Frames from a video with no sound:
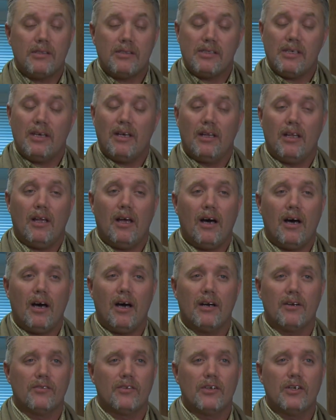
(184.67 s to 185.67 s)
see a
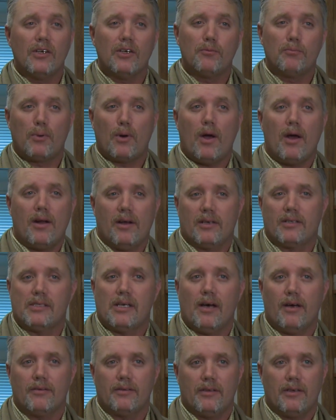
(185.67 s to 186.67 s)
lot of good products
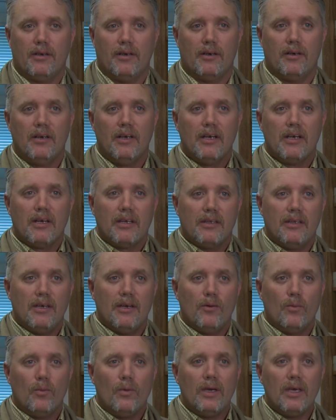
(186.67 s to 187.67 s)
out there
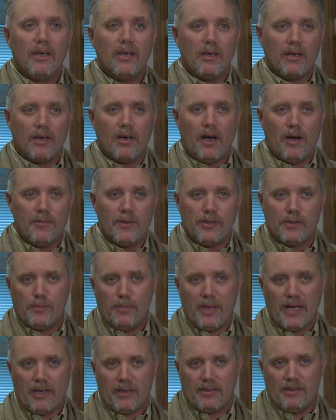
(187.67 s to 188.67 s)
that we get comments
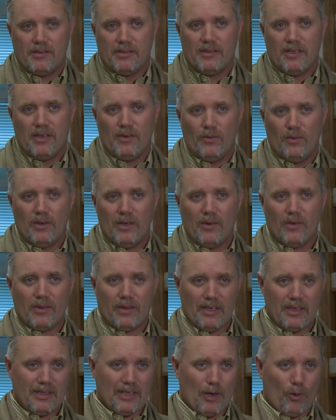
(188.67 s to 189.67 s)
back that say, we don't
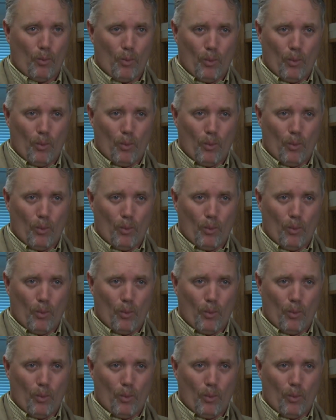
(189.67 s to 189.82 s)
think that